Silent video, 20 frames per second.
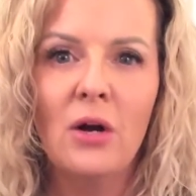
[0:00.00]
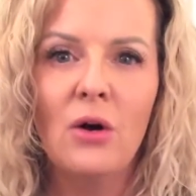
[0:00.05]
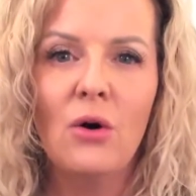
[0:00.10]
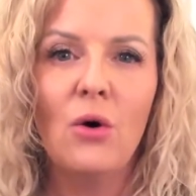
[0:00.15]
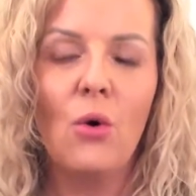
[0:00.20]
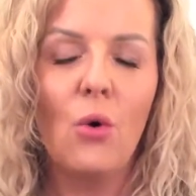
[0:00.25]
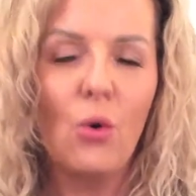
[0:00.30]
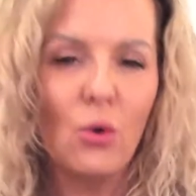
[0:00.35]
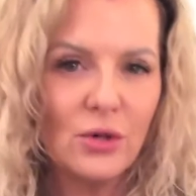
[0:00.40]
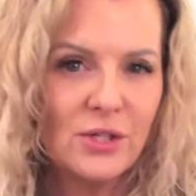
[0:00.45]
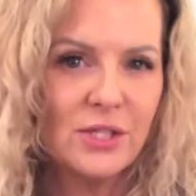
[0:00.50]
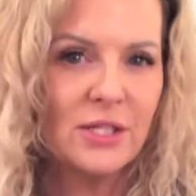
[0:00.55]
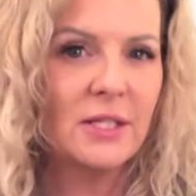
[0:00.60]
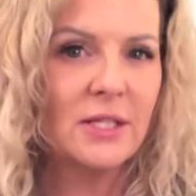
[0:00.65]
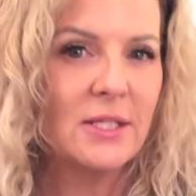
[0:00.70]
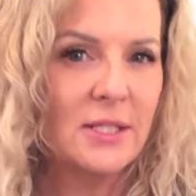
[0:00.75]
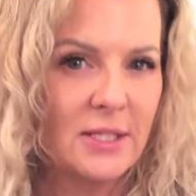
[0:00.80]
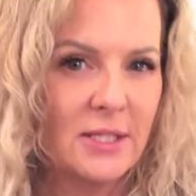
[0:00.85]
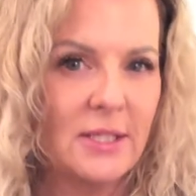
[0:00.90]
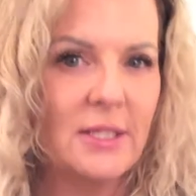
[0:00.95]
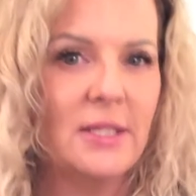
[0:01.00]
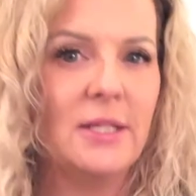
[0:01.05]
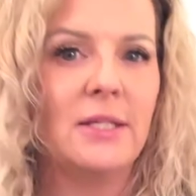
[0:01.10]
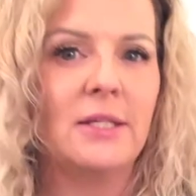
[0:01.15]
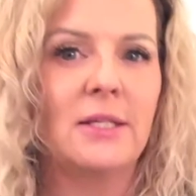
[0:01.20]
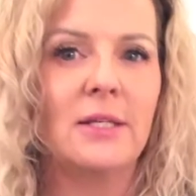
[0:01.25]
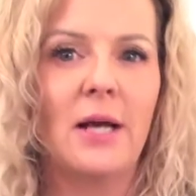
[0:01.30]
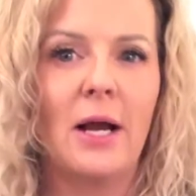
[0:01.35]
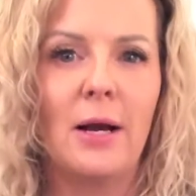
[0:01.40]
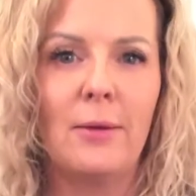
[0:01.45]
or
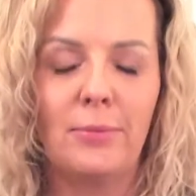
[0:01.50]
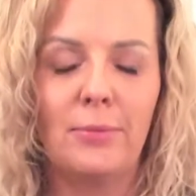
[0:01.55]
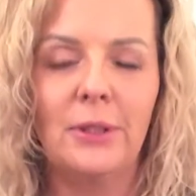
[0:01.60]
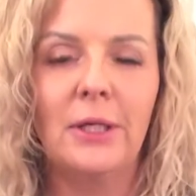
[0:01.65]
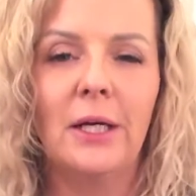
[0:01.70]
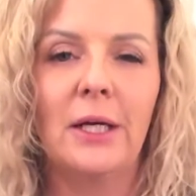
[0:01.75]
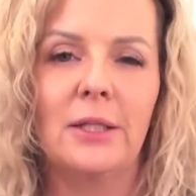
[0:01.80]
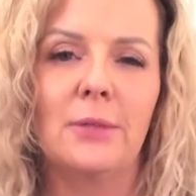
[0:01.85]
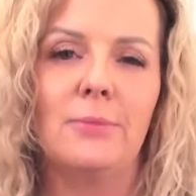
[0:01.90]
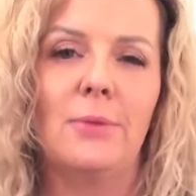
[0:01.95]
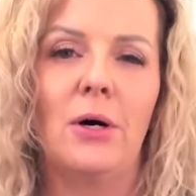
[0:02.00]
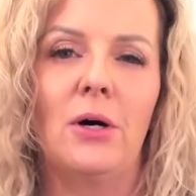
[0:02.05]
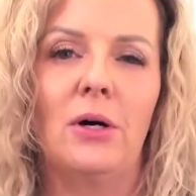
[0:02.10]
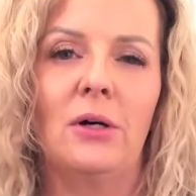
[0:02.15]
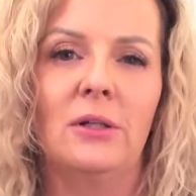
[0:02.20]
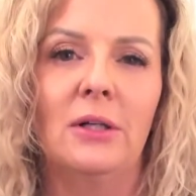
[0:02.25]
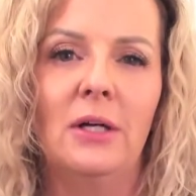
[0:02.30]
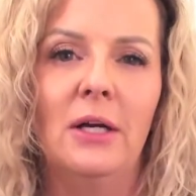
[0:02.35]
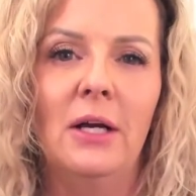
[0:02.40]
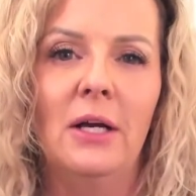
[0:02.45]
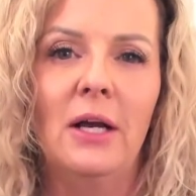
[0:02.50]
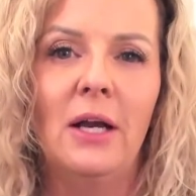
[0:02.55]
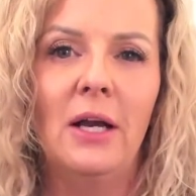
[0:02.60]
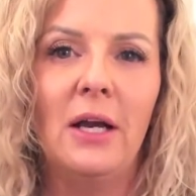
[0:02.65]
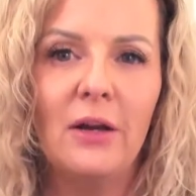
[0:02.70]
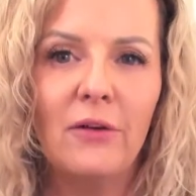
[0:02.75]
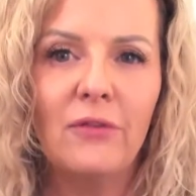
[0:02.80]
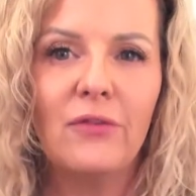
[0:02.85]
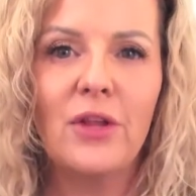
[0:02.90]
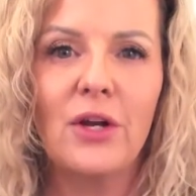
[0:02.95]
succeed at playing the ball
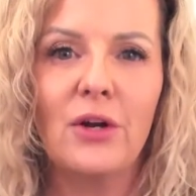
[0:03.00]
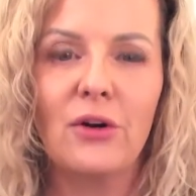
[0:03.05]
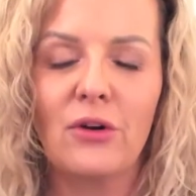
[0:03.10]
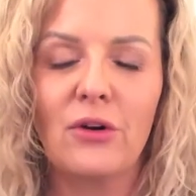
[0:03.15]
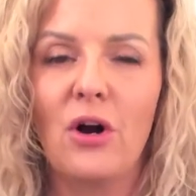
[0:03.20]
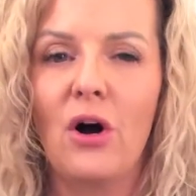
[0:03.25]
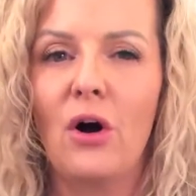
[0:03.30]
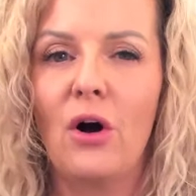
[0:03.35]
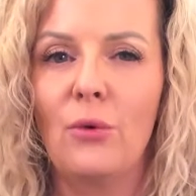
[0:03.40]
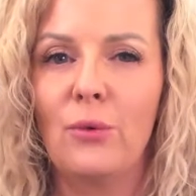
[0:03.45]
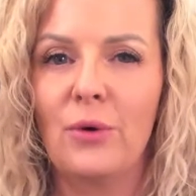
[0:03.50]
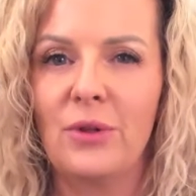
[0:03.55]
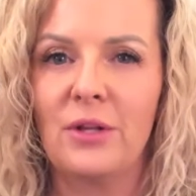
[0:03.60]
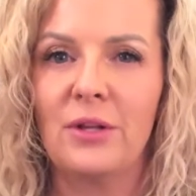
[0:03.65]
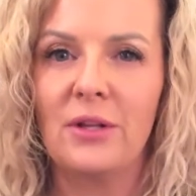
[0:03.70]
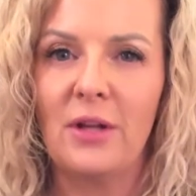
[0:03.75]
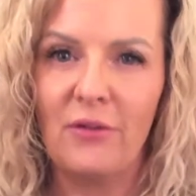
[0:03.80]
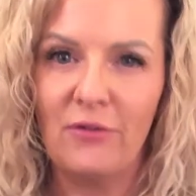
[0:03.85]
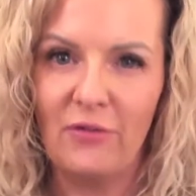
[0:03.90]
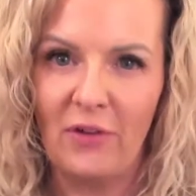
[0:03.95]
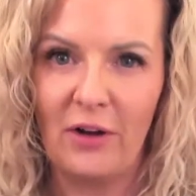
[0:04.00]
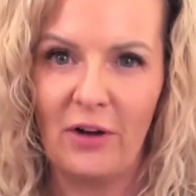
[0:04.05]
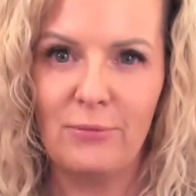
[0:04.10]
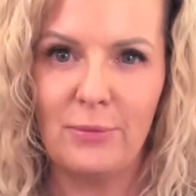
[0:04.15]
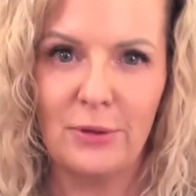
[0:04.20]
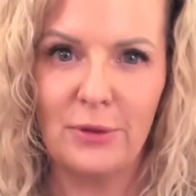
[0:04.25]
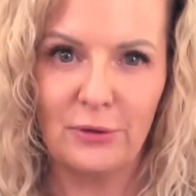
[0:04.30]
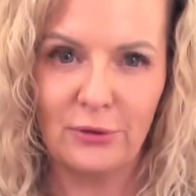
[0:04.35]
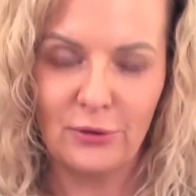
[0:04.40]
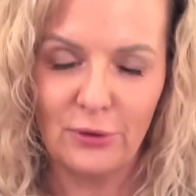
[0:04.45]
if they are caught within that
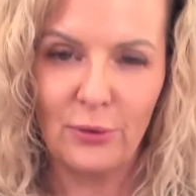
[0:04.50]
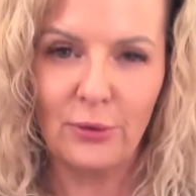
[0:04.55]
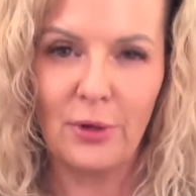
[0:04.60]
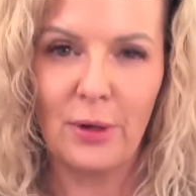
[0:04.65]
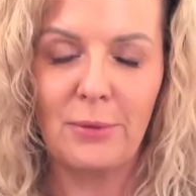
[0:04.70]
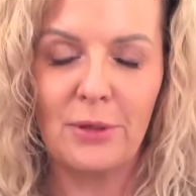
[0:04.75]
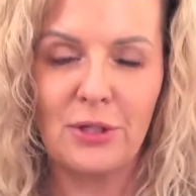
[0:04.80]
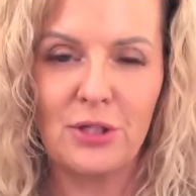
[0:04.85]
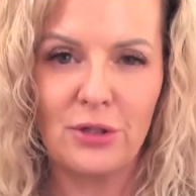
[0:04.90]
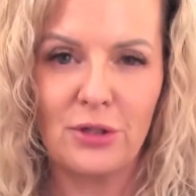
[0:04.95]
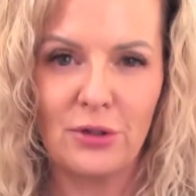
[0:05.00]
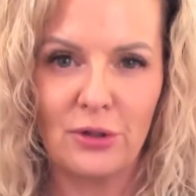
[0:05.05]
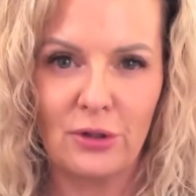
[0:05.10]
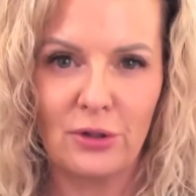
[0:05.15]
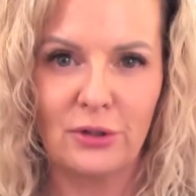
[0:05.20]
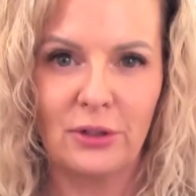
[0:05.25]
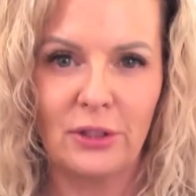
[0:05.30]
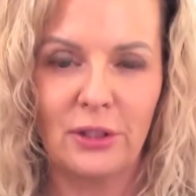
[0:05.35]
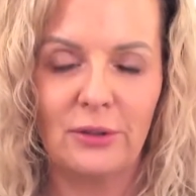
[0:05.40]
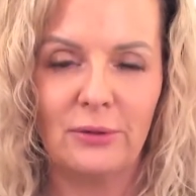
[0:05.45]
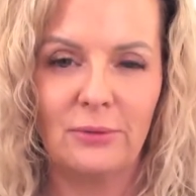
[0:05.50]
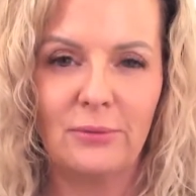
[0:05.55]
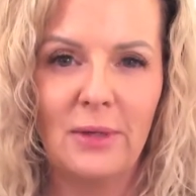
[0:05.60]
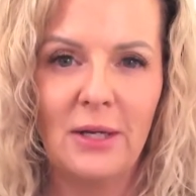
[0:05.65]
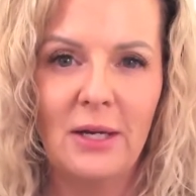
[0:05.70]
5-meter zone I mentioned earlier.